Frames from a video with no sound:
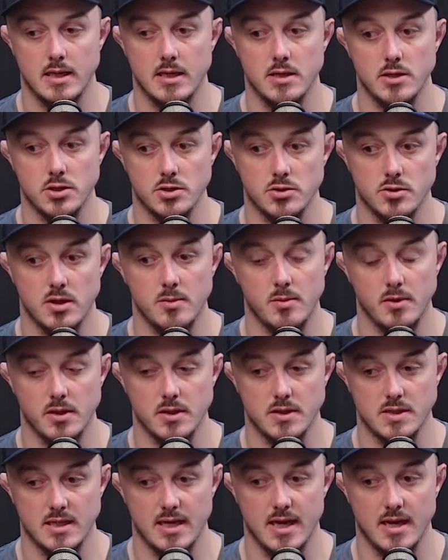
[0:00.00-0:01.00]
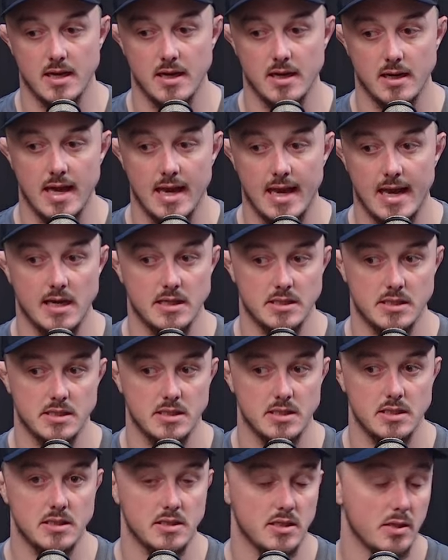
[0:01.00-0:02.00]
industry, because again, getting access
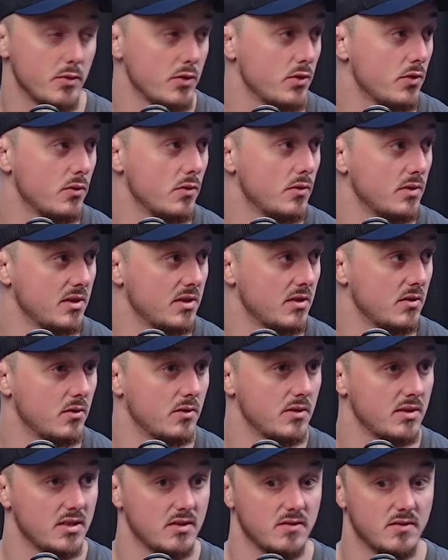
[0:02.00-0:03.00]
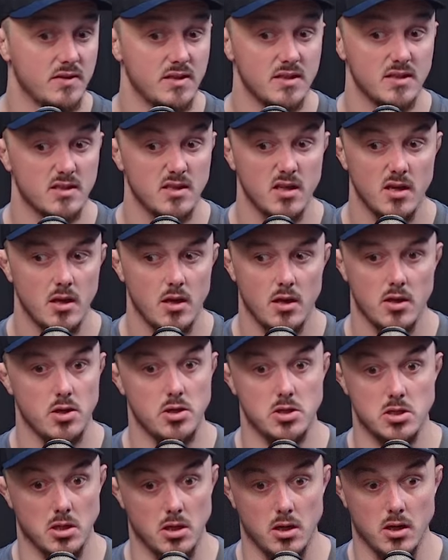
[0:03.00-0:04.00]
to these type of tools, it's not as if it's the
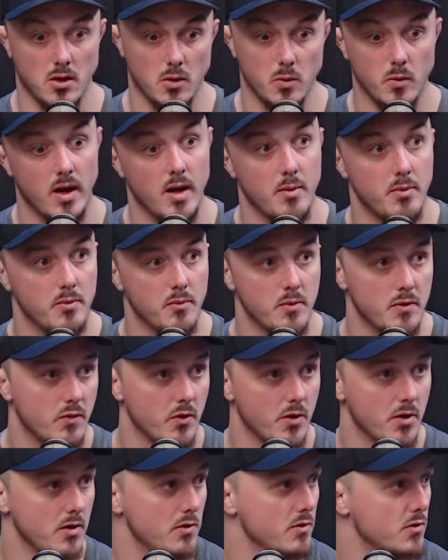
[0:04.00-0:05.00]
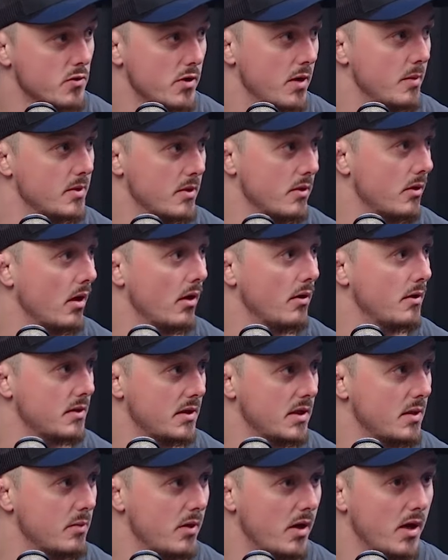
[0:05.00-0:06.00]
dark web and we've got to use cryptocurrency
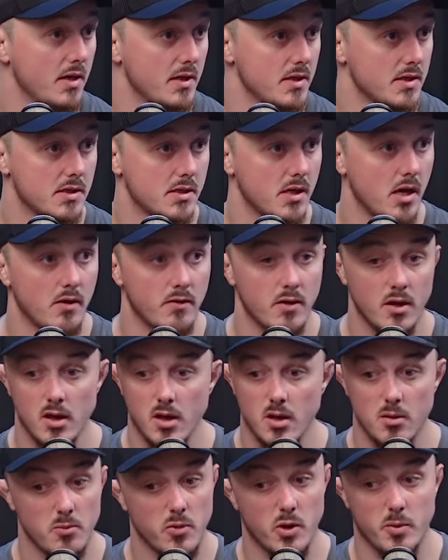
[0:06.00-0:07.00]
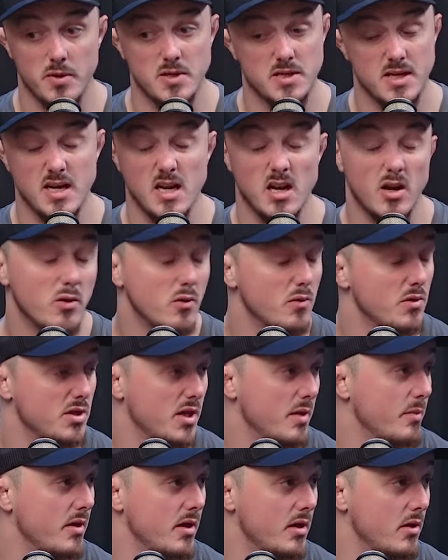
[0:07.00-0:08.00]
to buy this stuff. Pop into any local
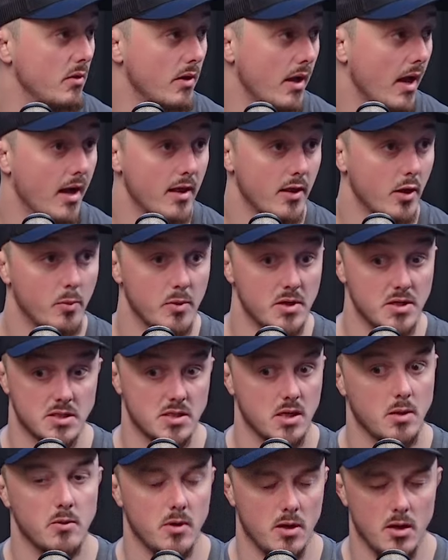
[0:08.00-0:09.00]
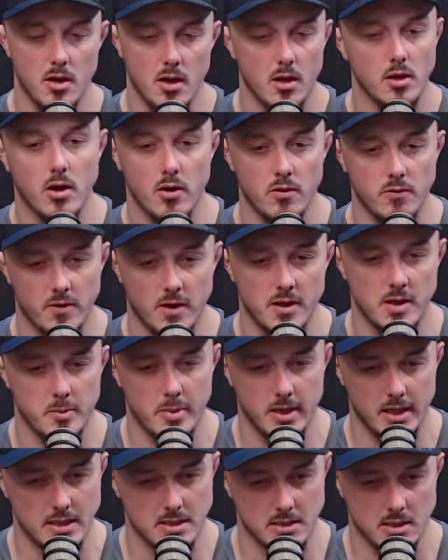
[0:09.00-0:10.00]
gym in the UK, there'll be some, go and find the
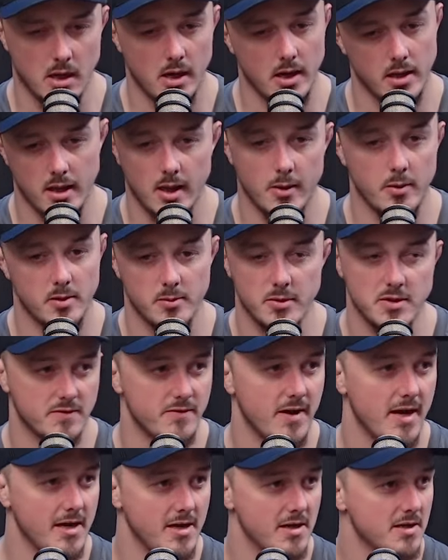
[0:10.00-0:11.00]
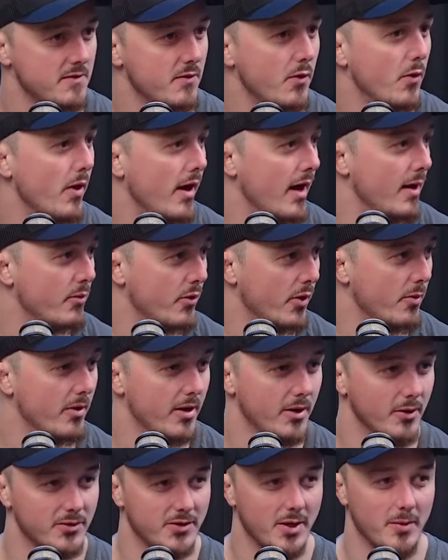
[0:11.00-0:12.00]
biggest guy there with the most venous forehead probably
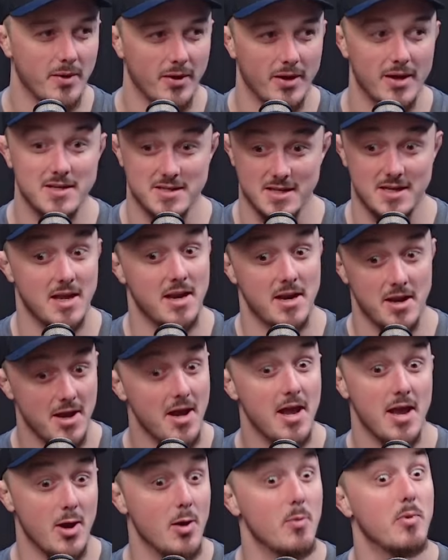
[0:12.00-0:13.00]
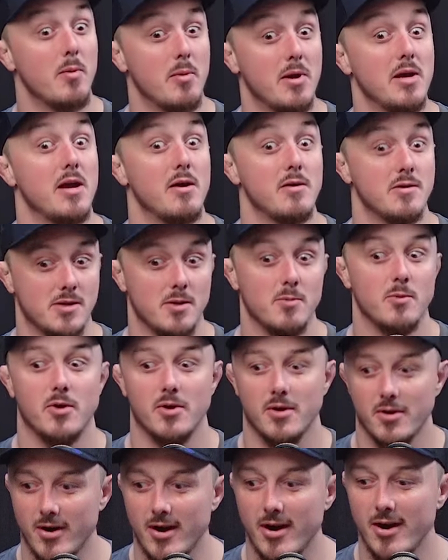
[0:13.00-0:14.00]
or something like this, and then he'll probably know someone,
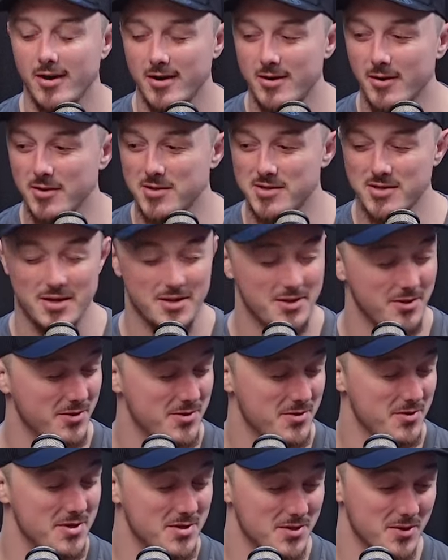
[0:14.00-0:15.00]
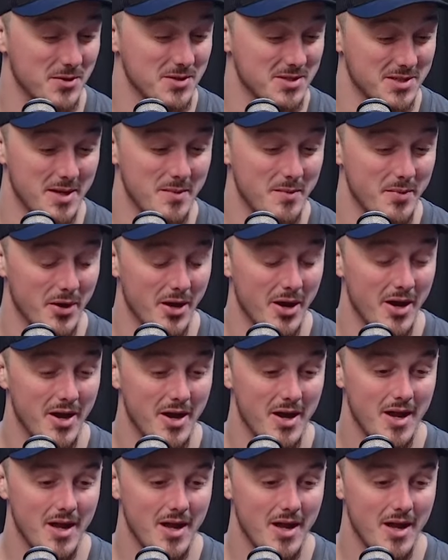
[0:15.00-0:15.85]
right? Not to endorse it, but